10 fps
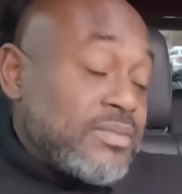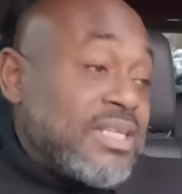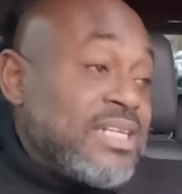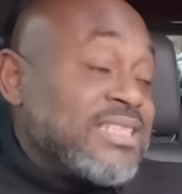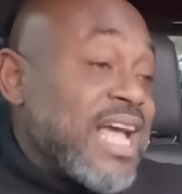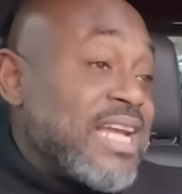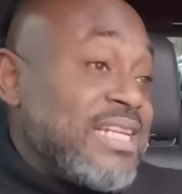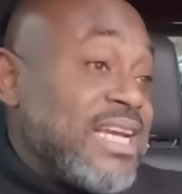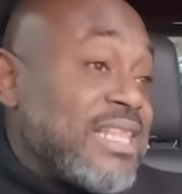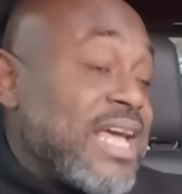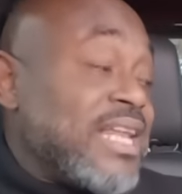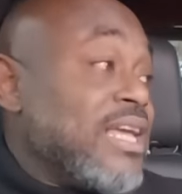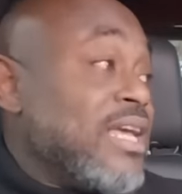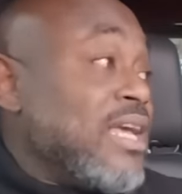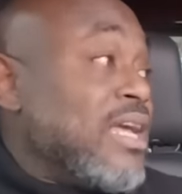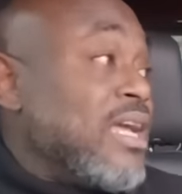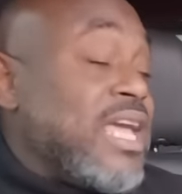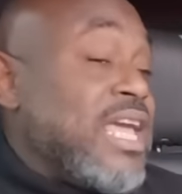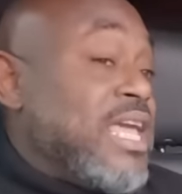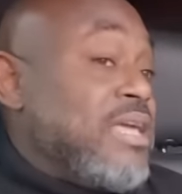this idea that
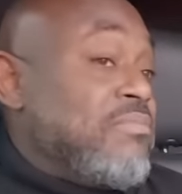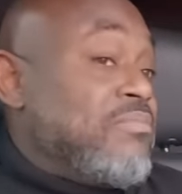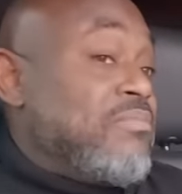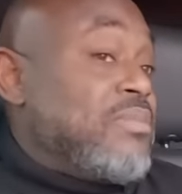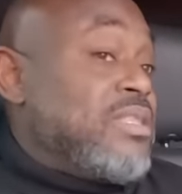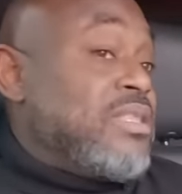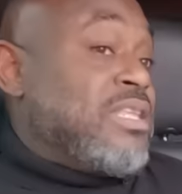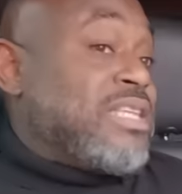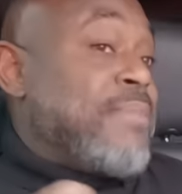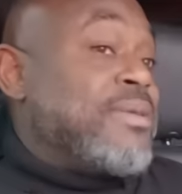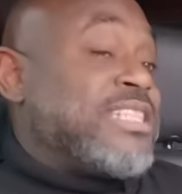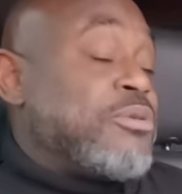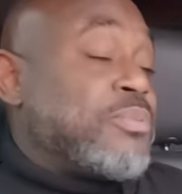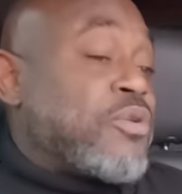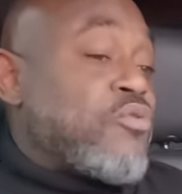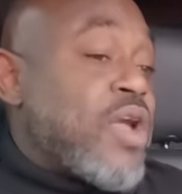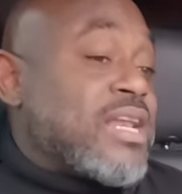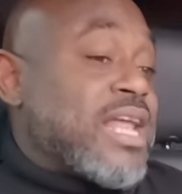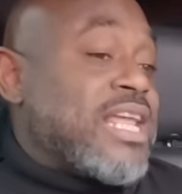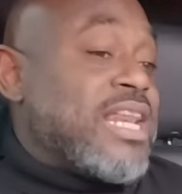he, this image he was portraying
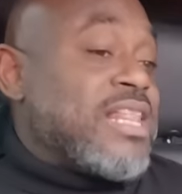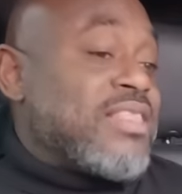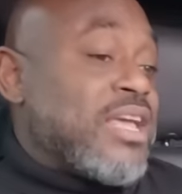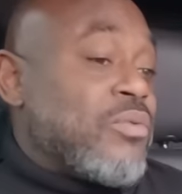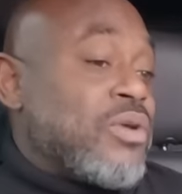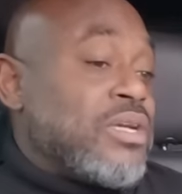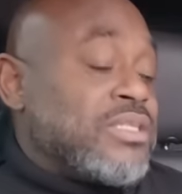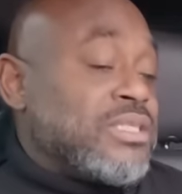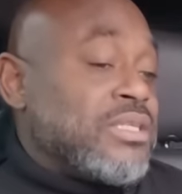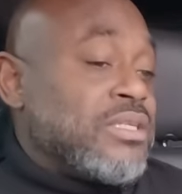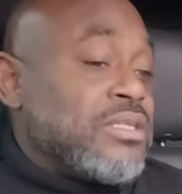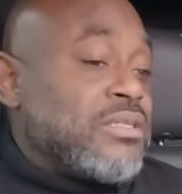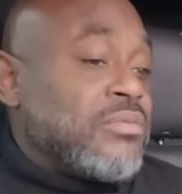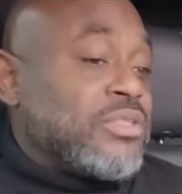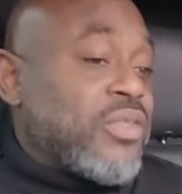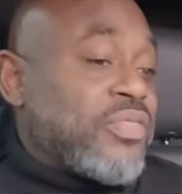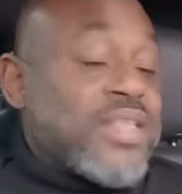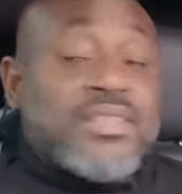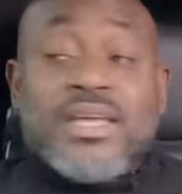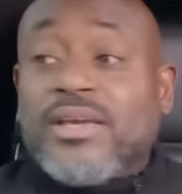that he didn't think was was
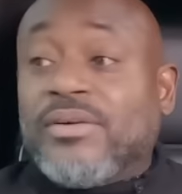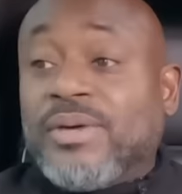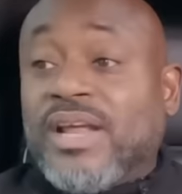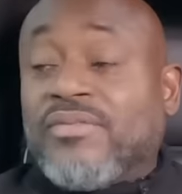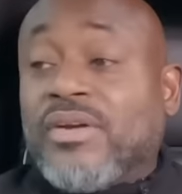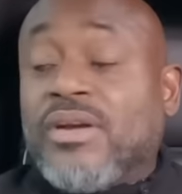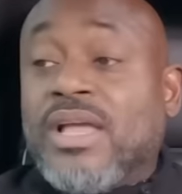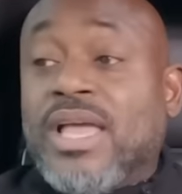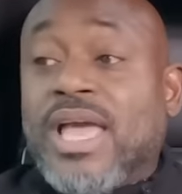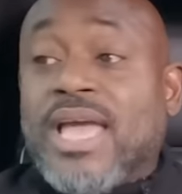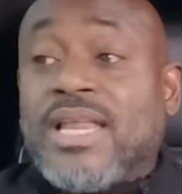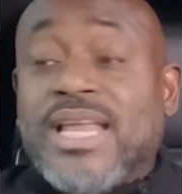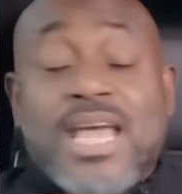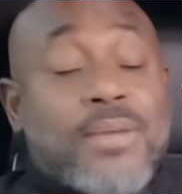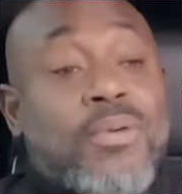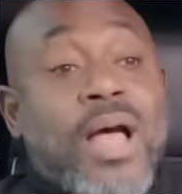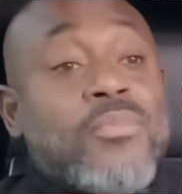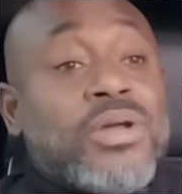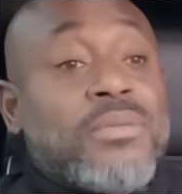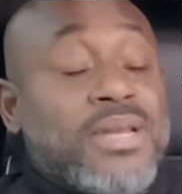authentic or whatever, and then he had a problem
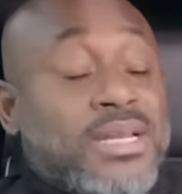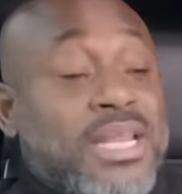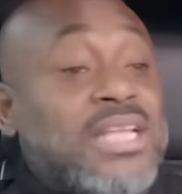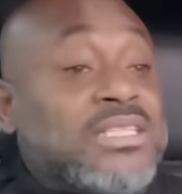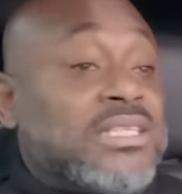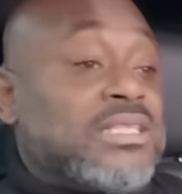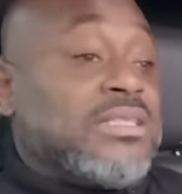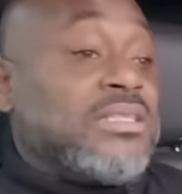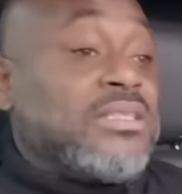with him, and it led to